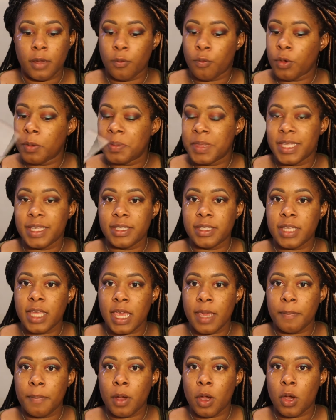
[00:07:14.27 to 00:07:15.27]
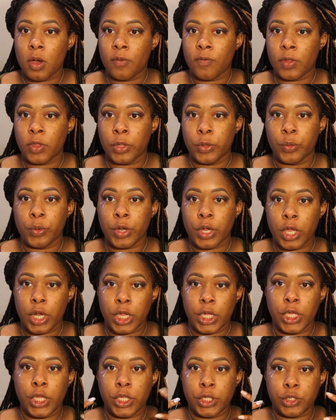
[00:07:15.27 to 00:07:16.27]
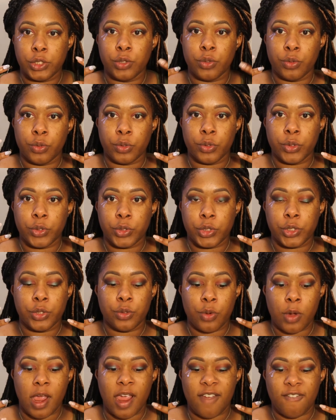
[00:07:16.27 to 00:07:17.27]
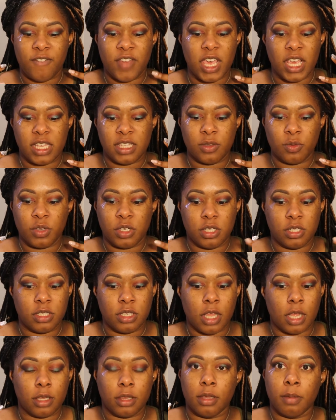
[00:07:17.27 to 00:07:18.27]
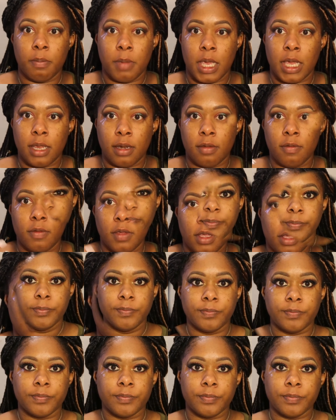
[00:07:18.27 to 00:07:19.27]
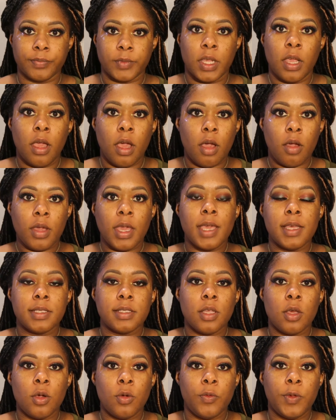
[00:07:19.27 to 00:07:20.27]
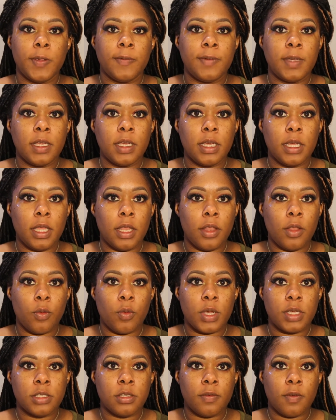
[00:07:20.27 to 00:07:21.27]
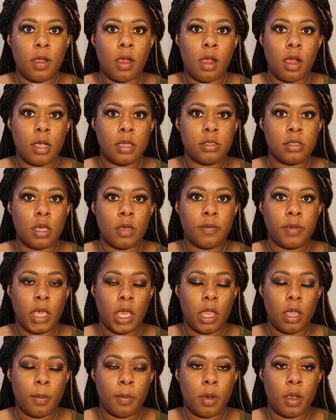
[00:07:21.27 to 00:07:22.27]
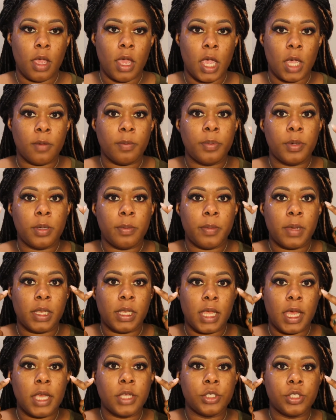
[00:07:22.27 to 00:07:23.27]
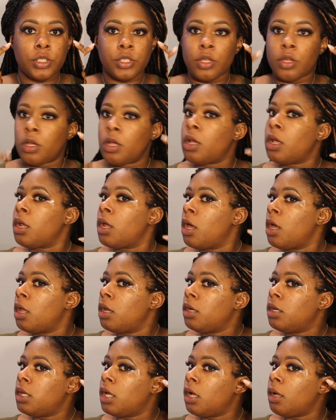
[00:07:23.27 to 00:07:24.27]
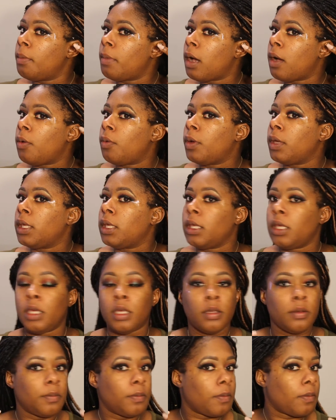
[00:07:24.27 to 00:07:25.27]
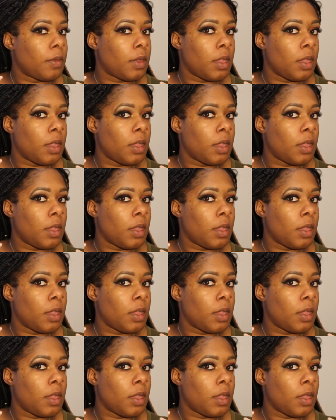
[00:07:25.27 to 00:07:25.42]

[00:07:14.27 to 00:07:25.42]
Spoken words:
rip this tape off, and then we're going to get to our face, which is like the main event. Okay, so we've done the rest of our eyes off camera. I put my lashes on, done my wing,